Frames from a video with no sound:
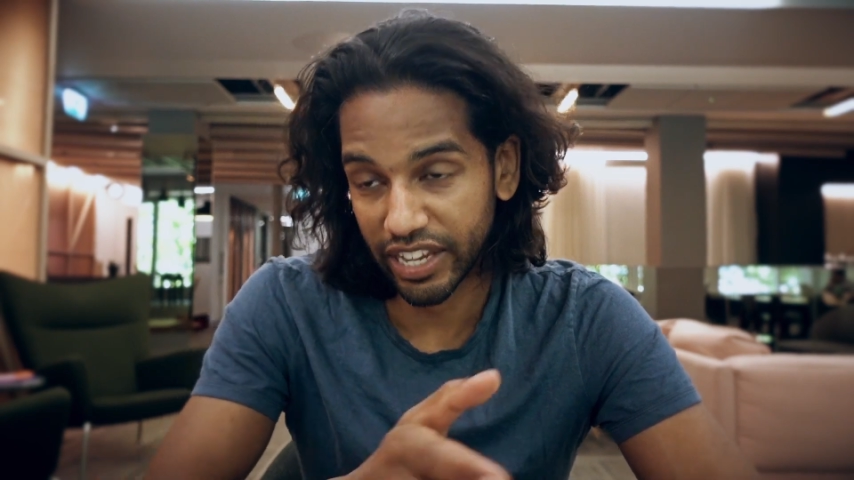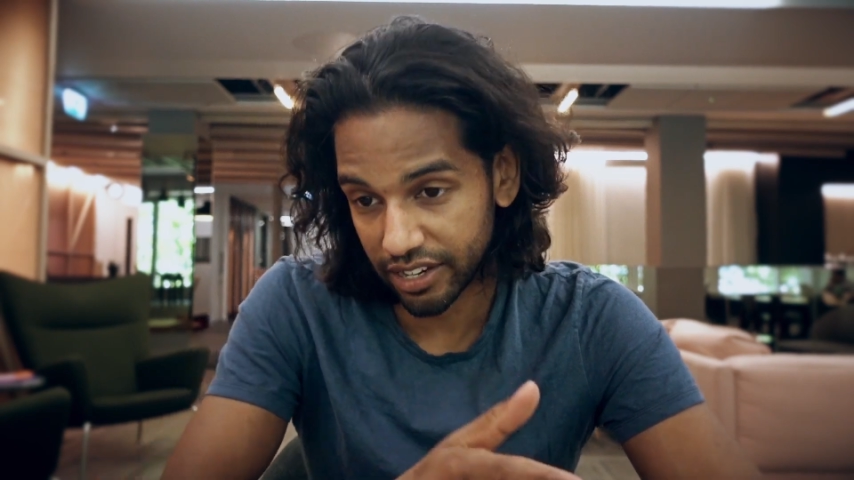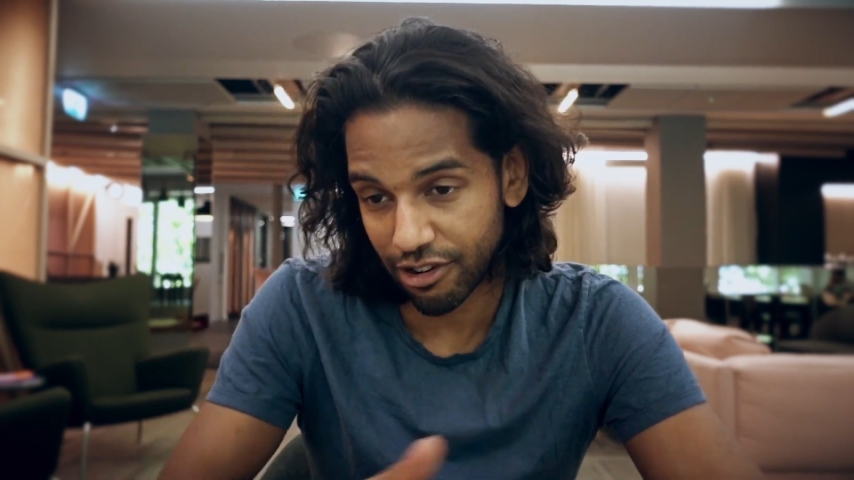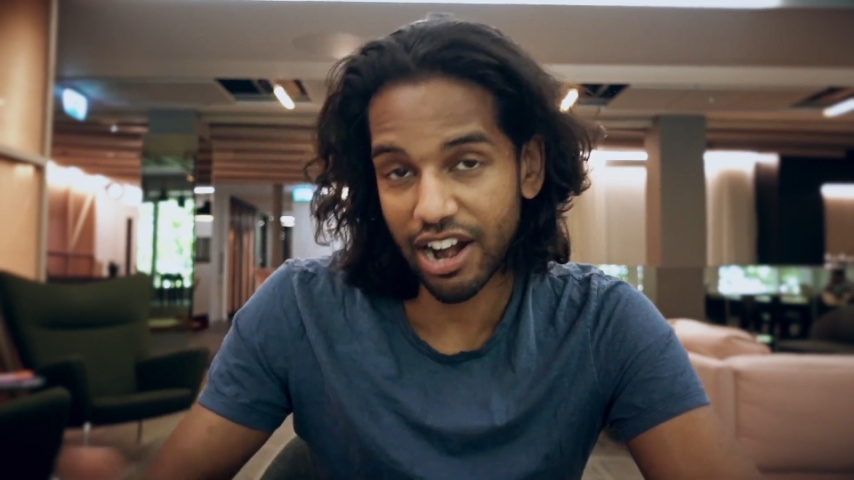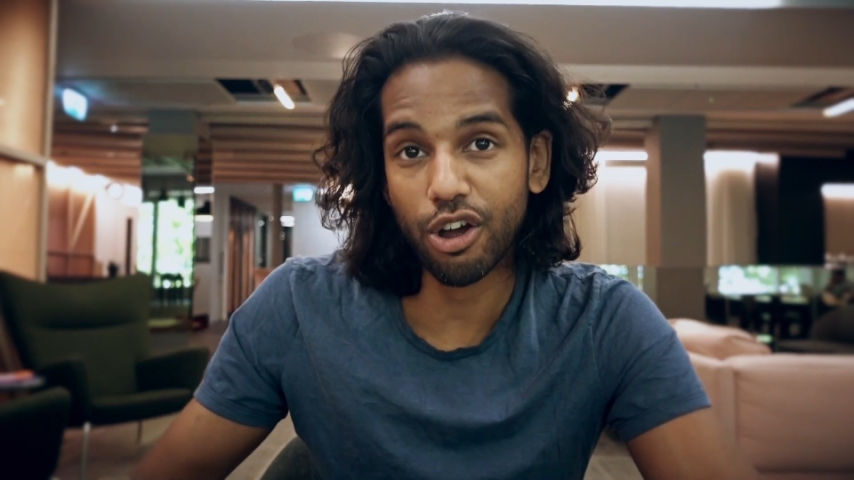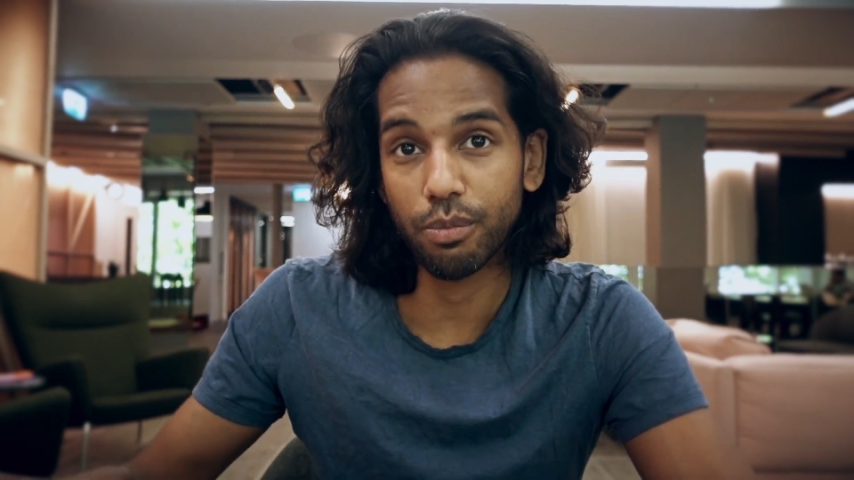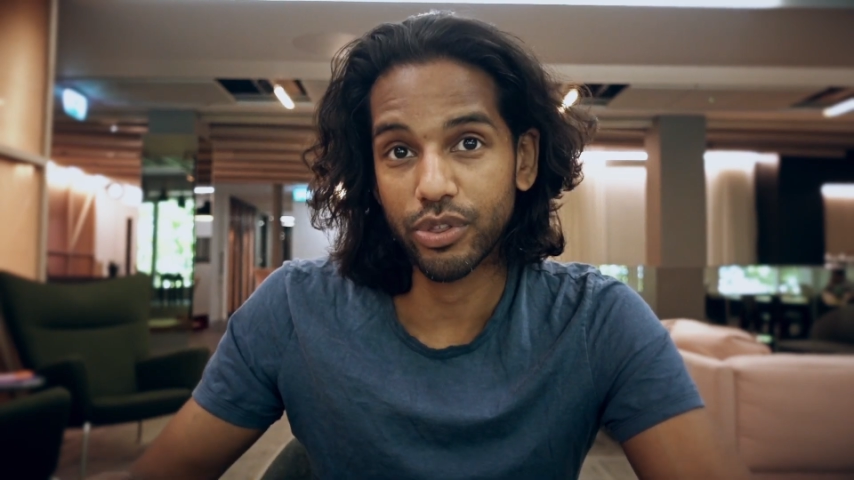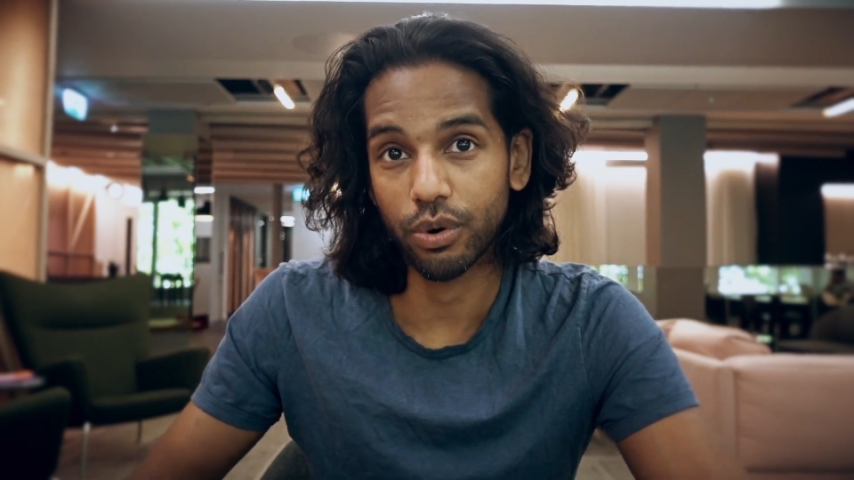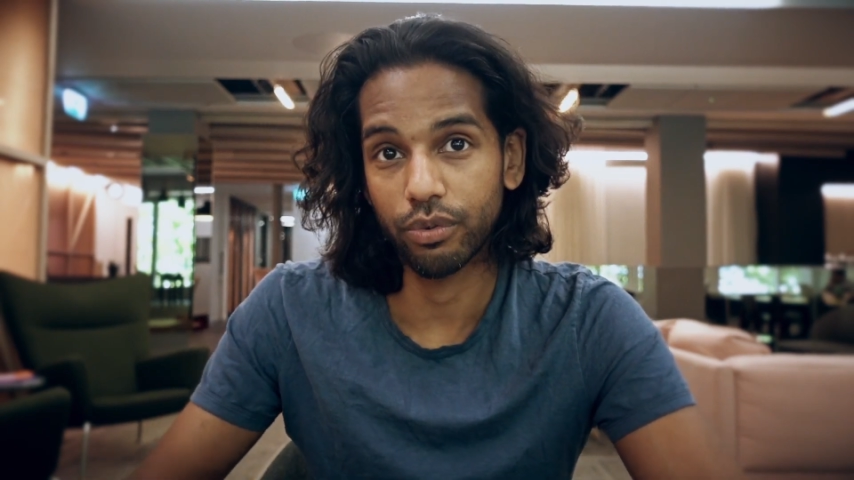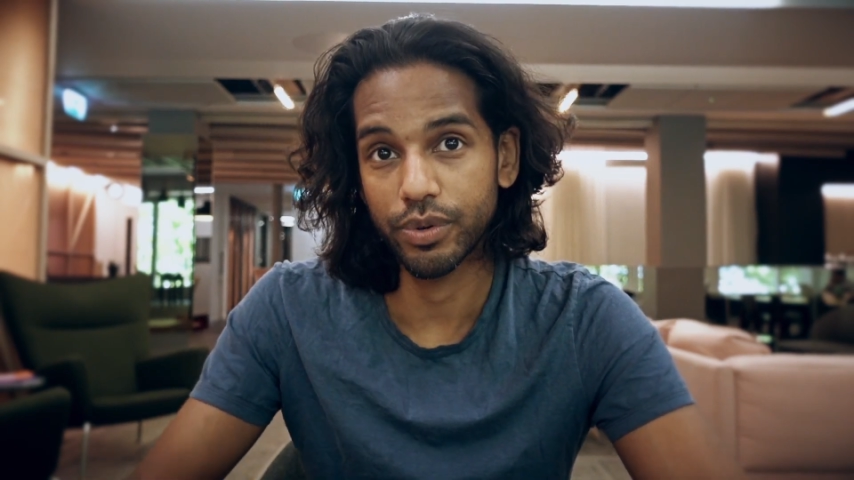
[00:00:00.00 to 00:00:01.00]
then crack on
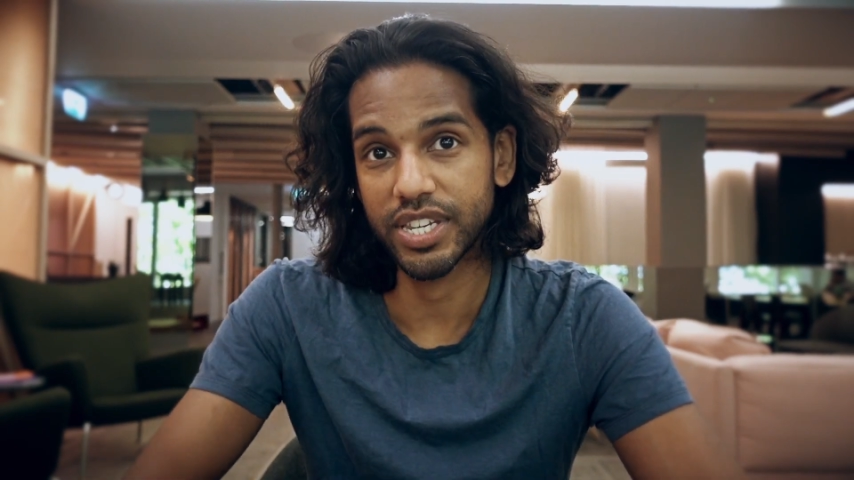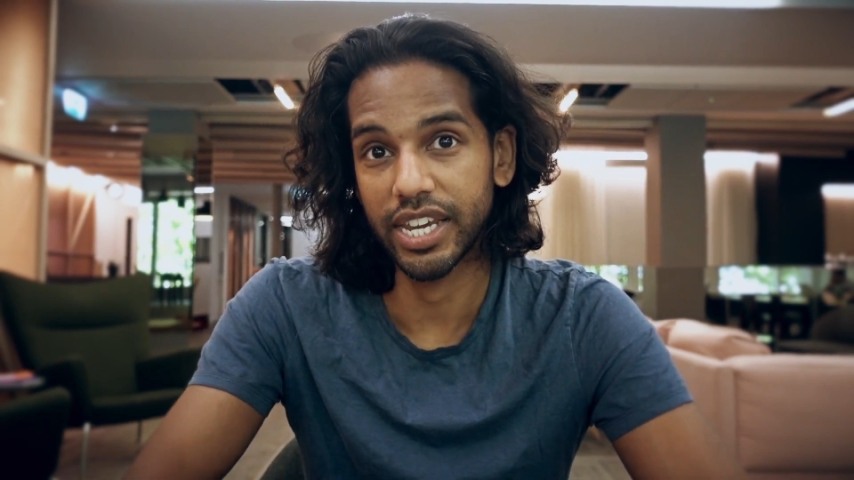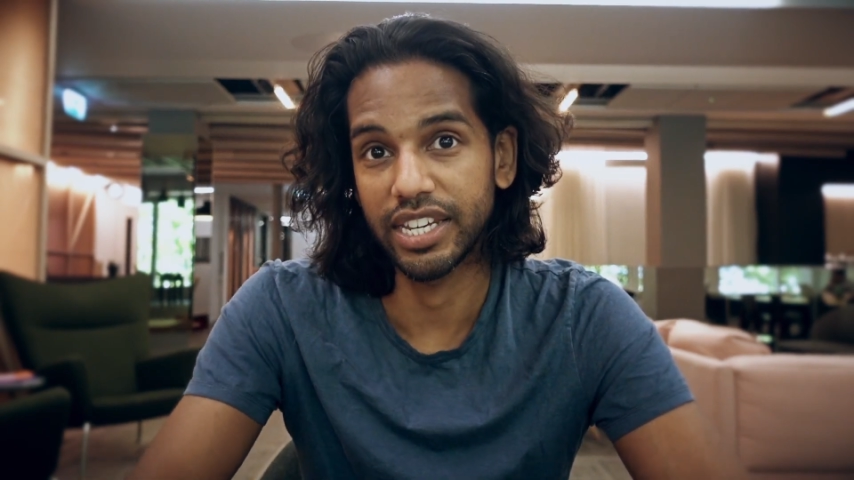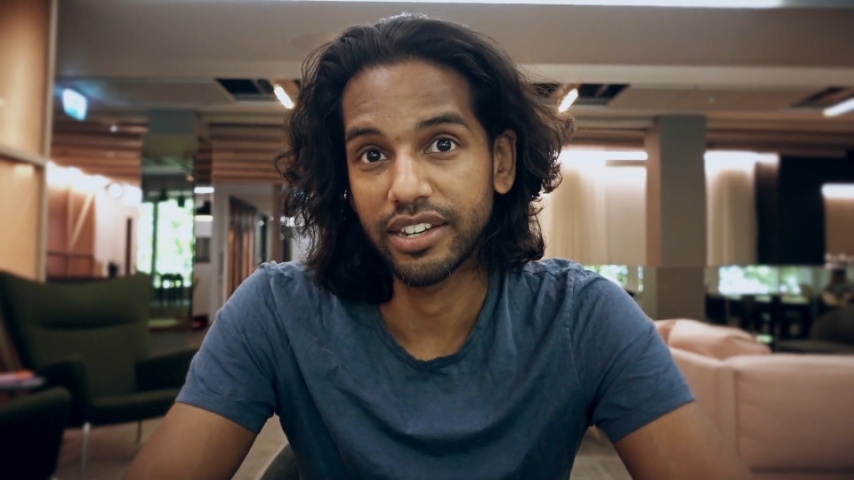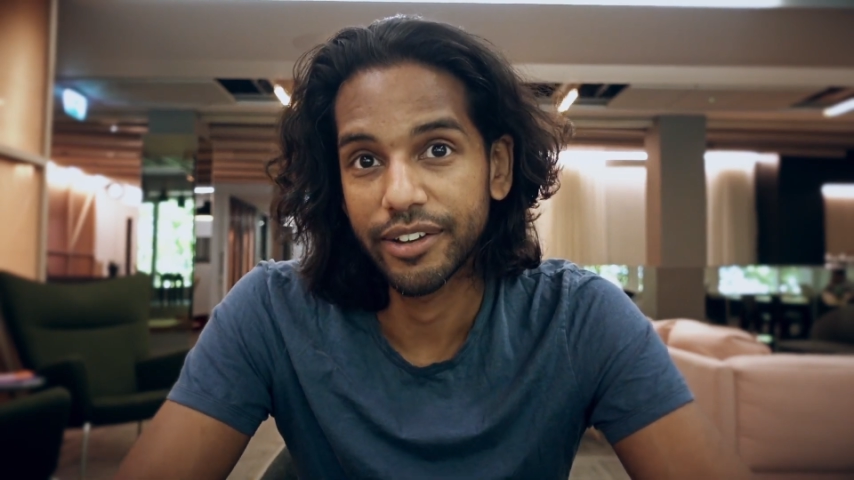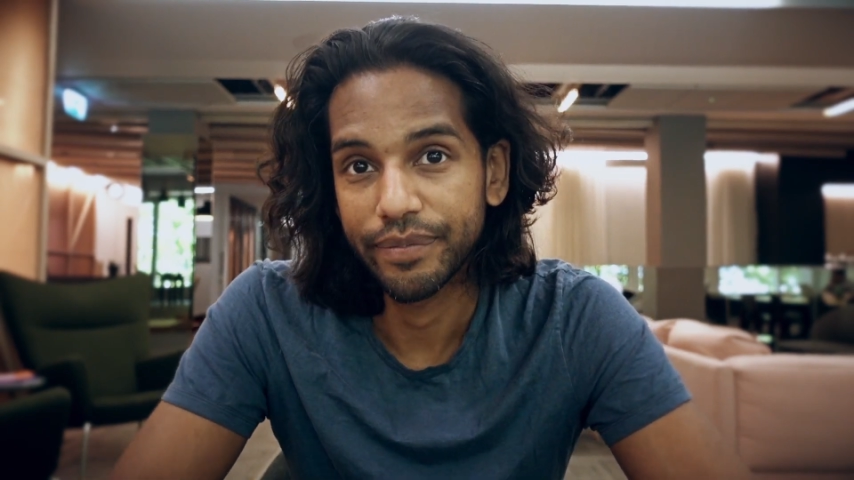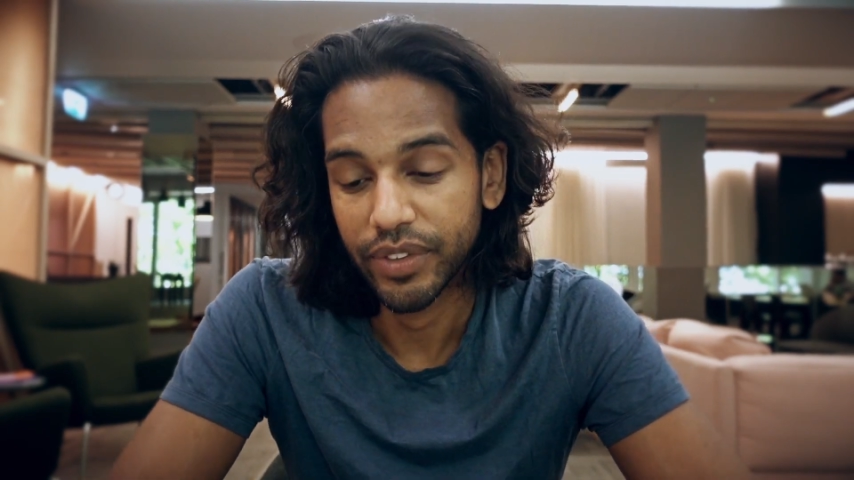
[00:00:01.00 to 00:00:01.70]
with your routine,